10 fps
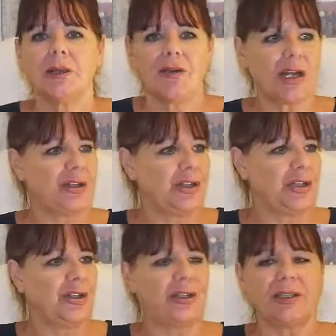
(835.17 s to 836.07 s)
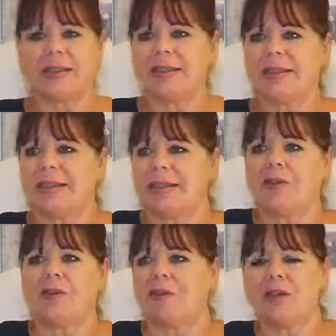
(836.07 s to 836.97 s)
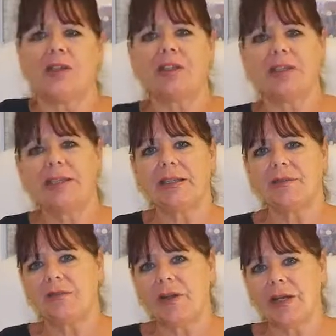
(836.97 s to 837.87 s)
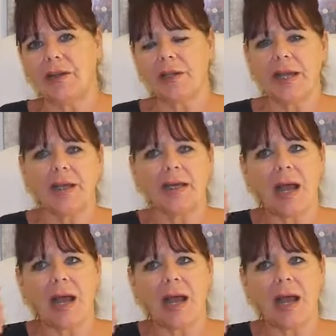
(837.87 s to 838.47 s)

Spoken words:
You're actually it's this little flirty, funny thing.